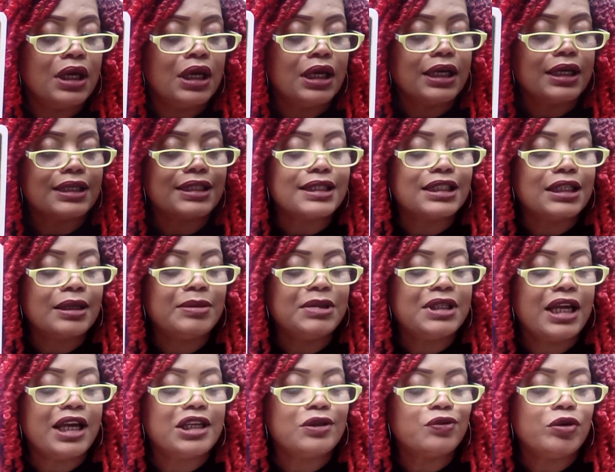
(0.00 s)
Because
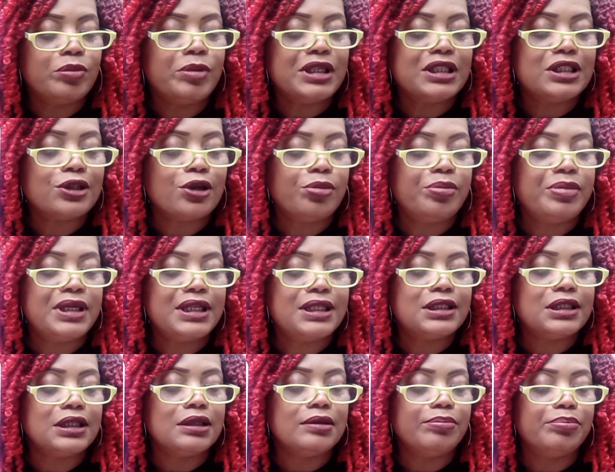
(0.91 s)
sometimes we be so
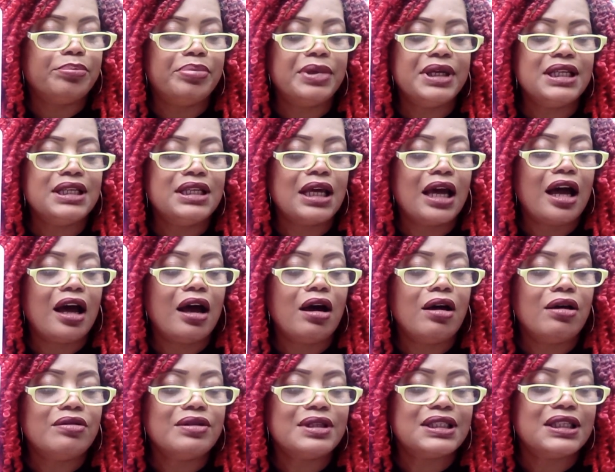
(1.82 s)
busy beating our
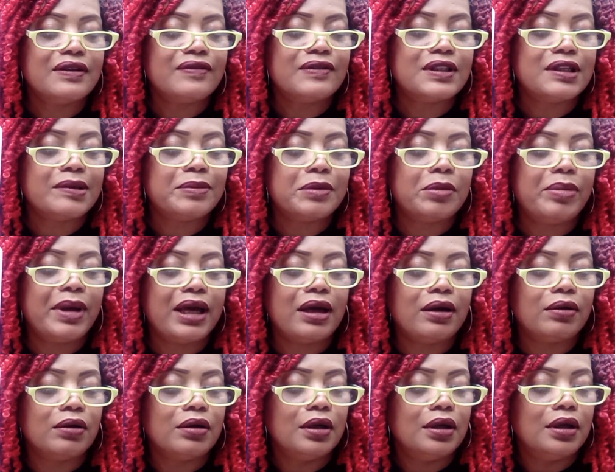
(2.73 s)
own selves up
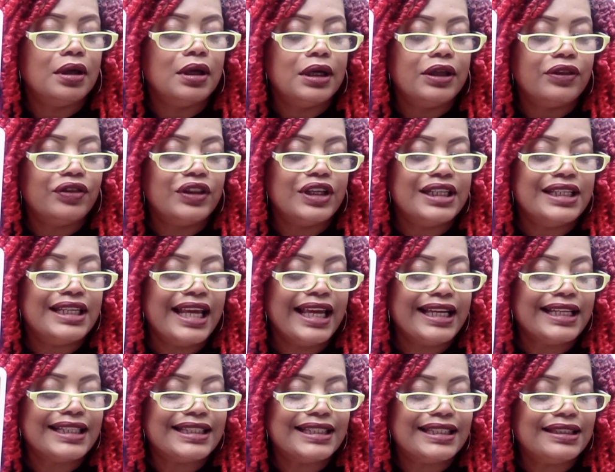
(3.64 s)
about the
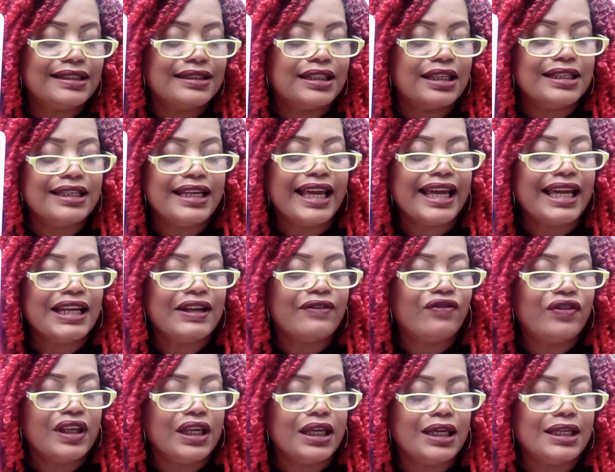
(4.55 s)
negative, the negative
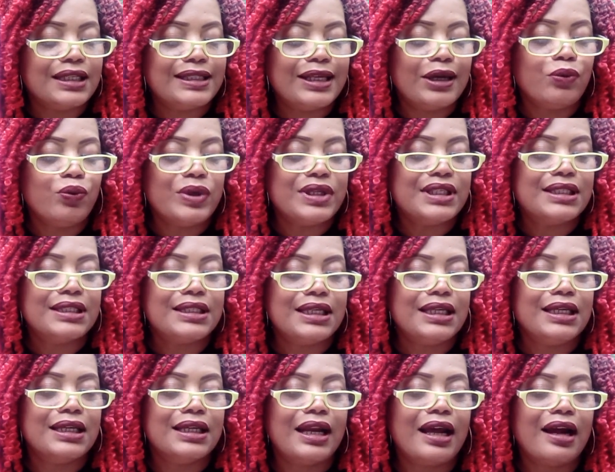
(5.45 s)
things that we
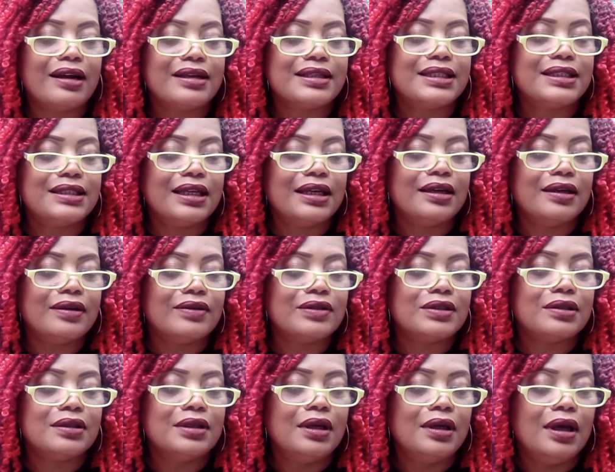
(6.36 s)
see in
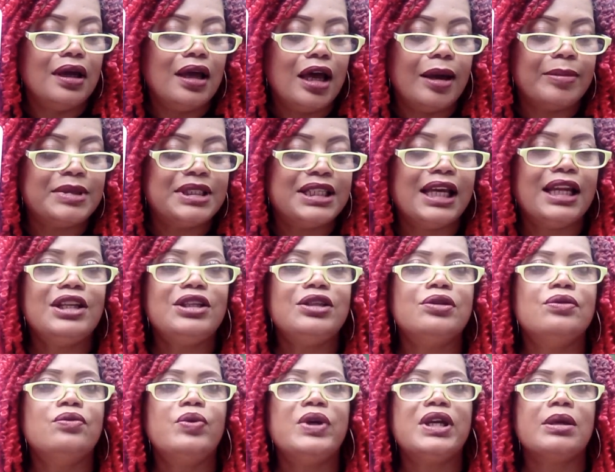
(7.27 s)
ourselves. I'm telling
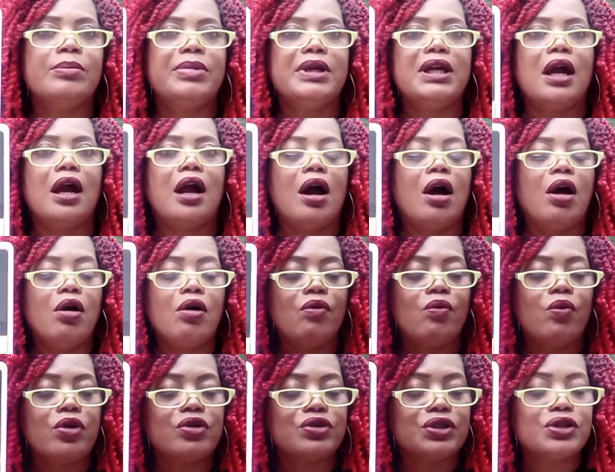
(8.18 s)
you, we could be our own
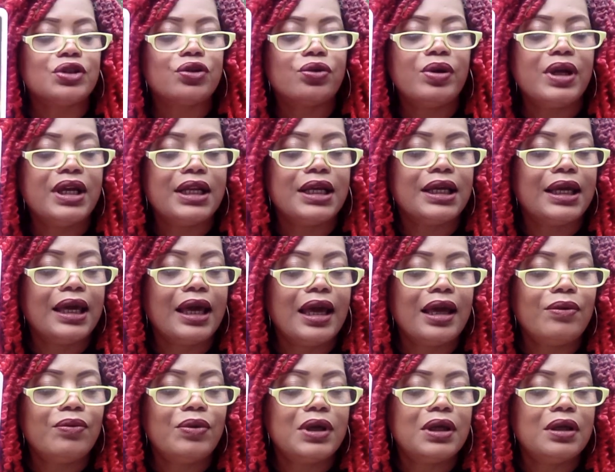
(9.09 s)
worst critic,
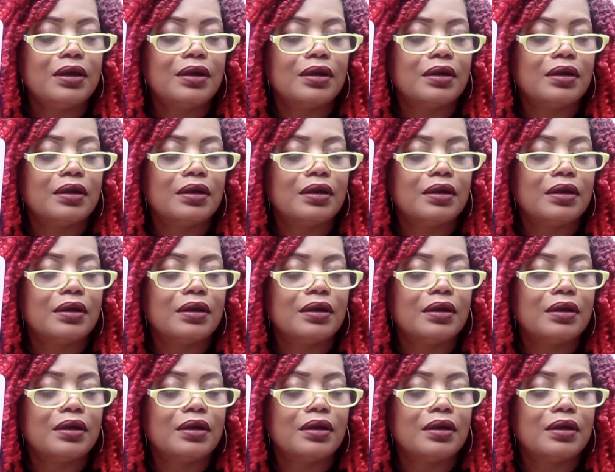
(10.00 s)
can't we?